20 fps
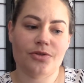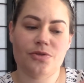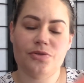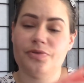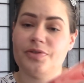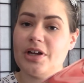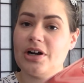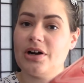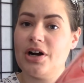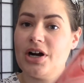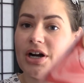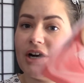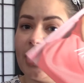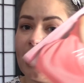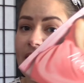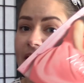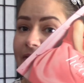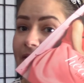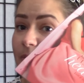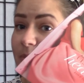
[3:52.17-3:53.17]
they're already
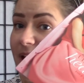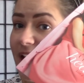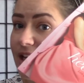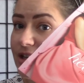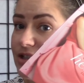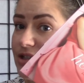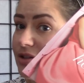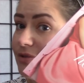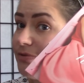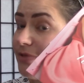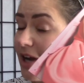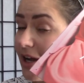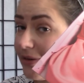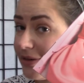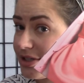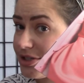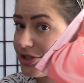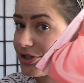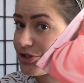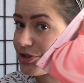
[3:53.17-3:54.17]
on the page of the
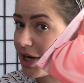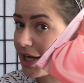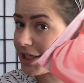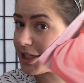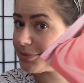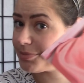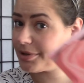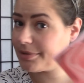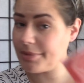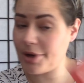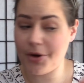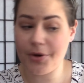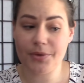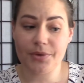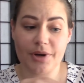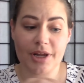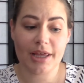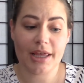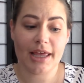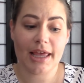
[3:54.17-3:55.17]
fragrance you're trying to
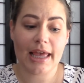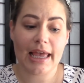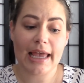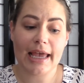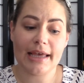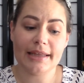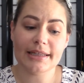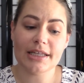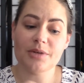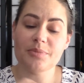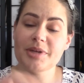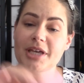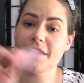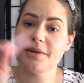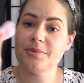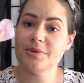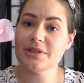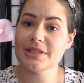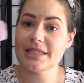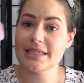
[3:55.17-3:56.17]
promote, and they'll be
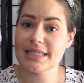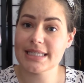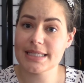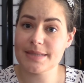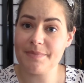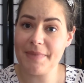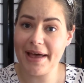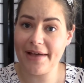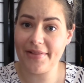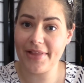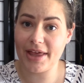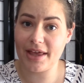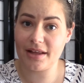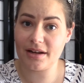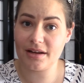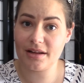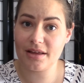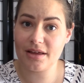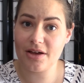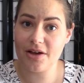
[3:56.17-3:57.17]
able to smell it
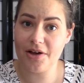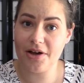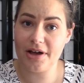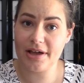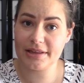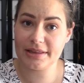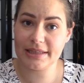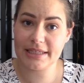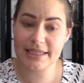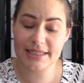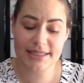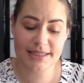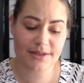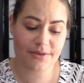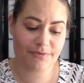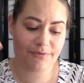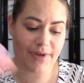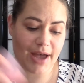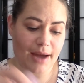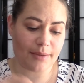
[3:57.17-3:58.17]
on these
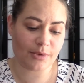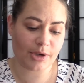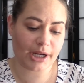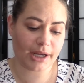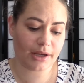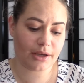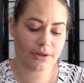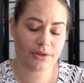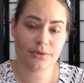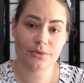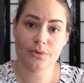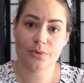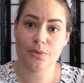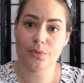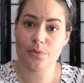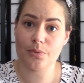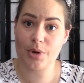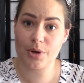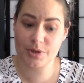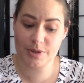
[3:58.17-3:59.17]
fabric
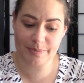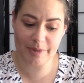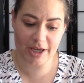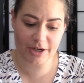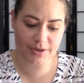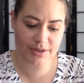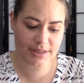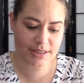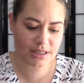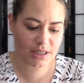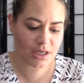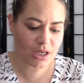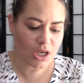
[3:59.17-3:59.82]
rose petals.